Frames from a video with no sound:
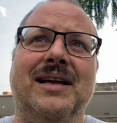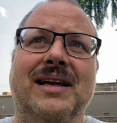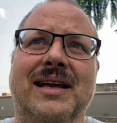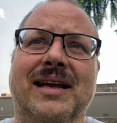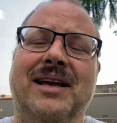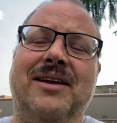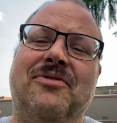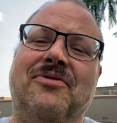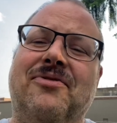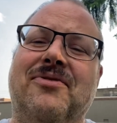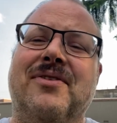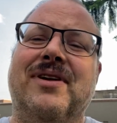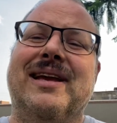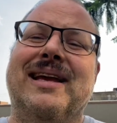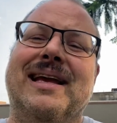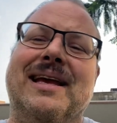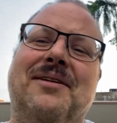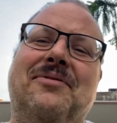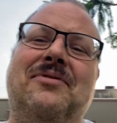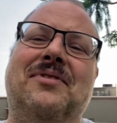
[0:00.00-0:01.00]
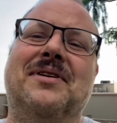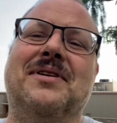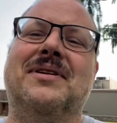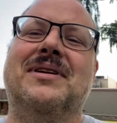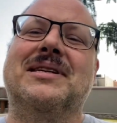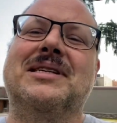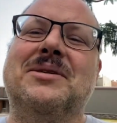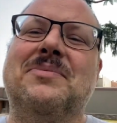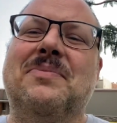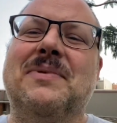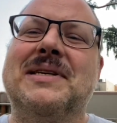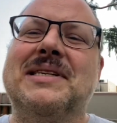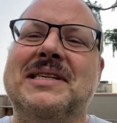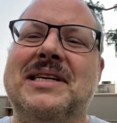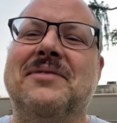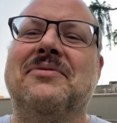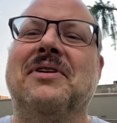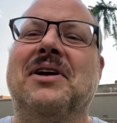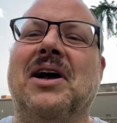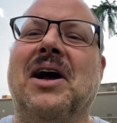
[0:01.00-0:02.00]
if the
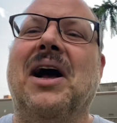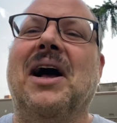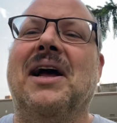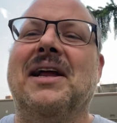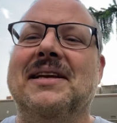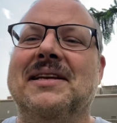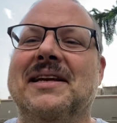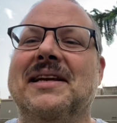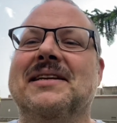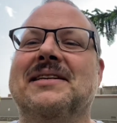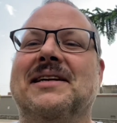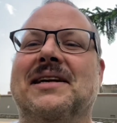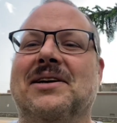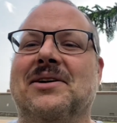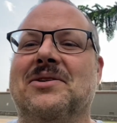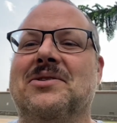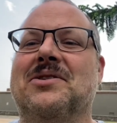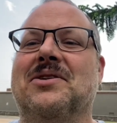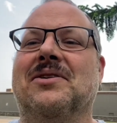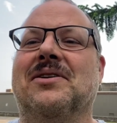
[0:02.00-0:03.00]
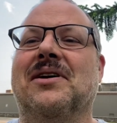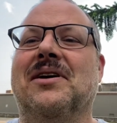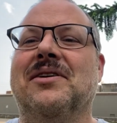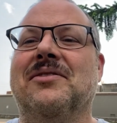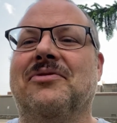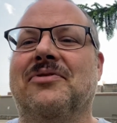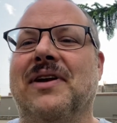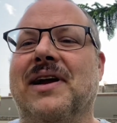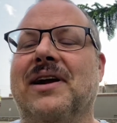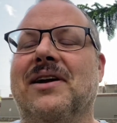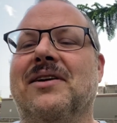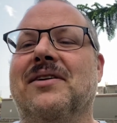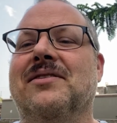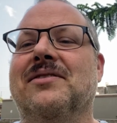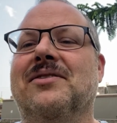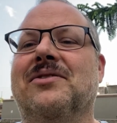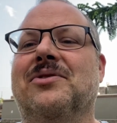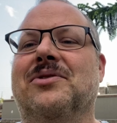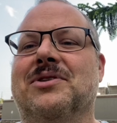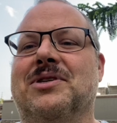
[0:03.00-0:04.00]
specific odd details are unfair
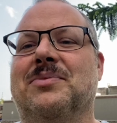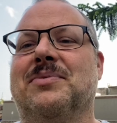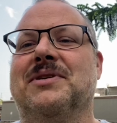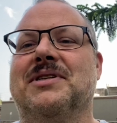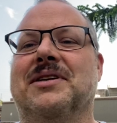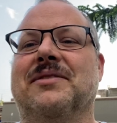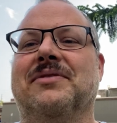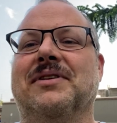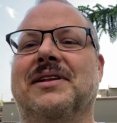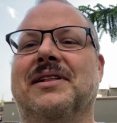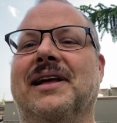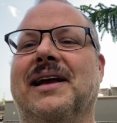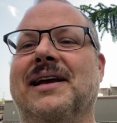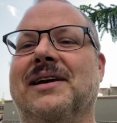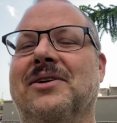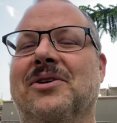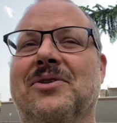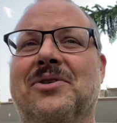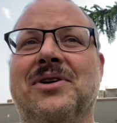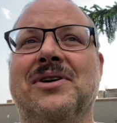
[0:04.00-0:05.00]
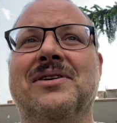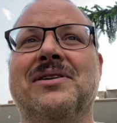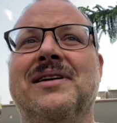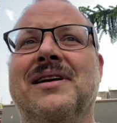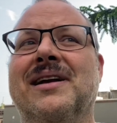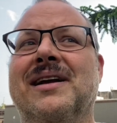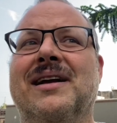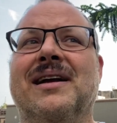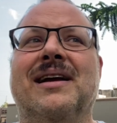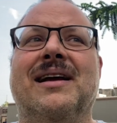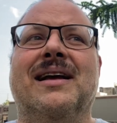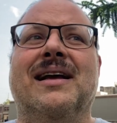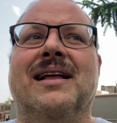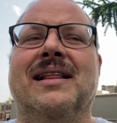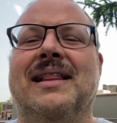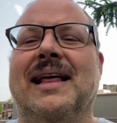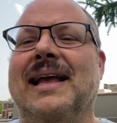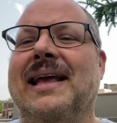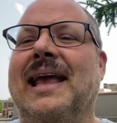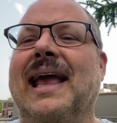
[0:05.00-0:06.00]
to a specific landowner.
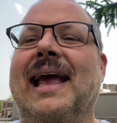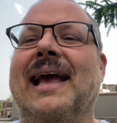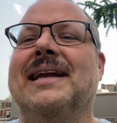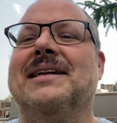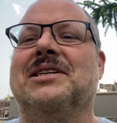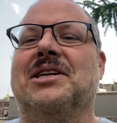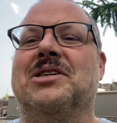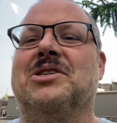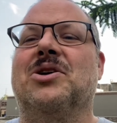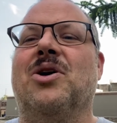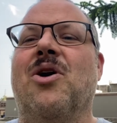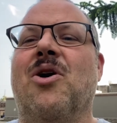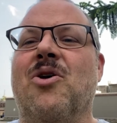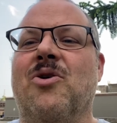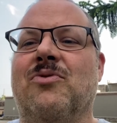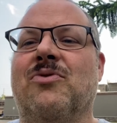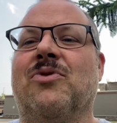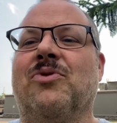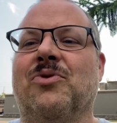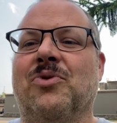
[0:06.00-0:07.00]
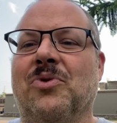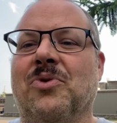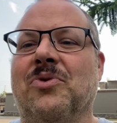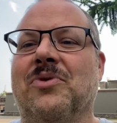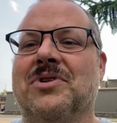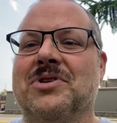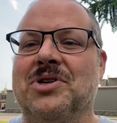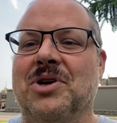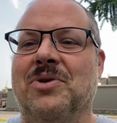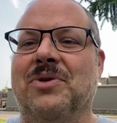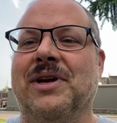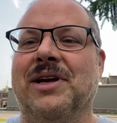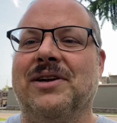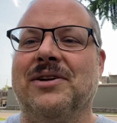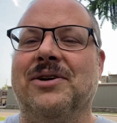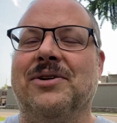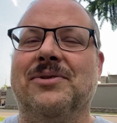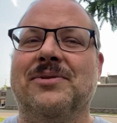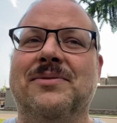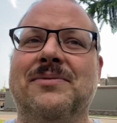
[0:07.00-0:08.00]
They can't just overrule the zoning
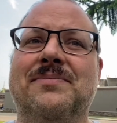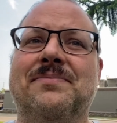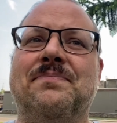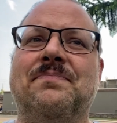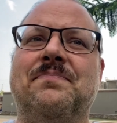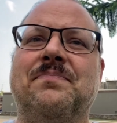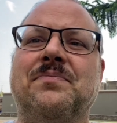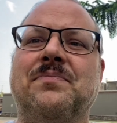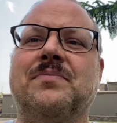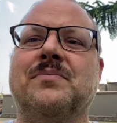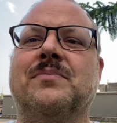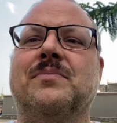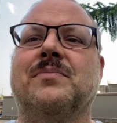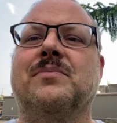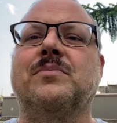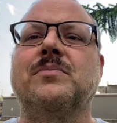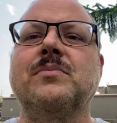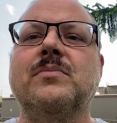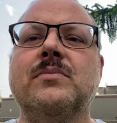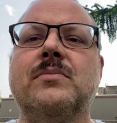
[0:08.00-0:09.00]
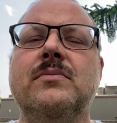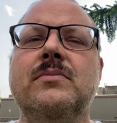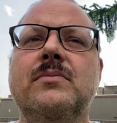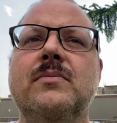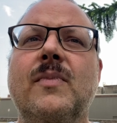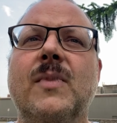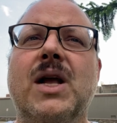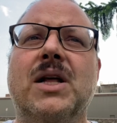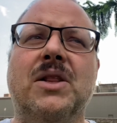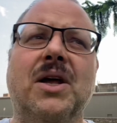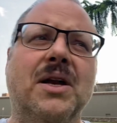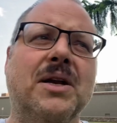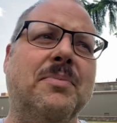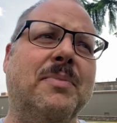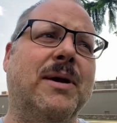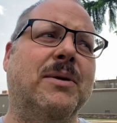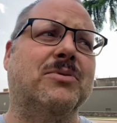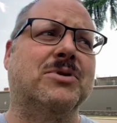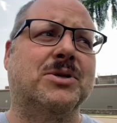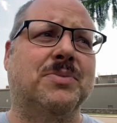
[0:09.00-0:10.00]
code. A lot of
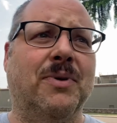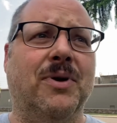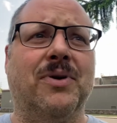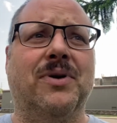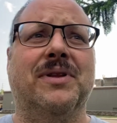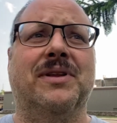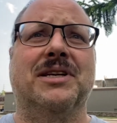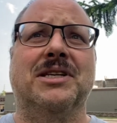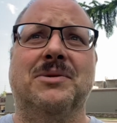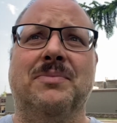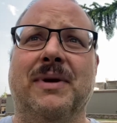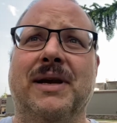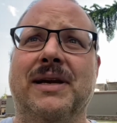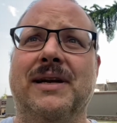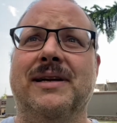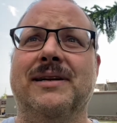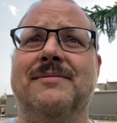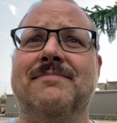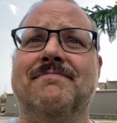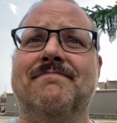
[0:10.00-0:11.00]
people spoke at this meeting.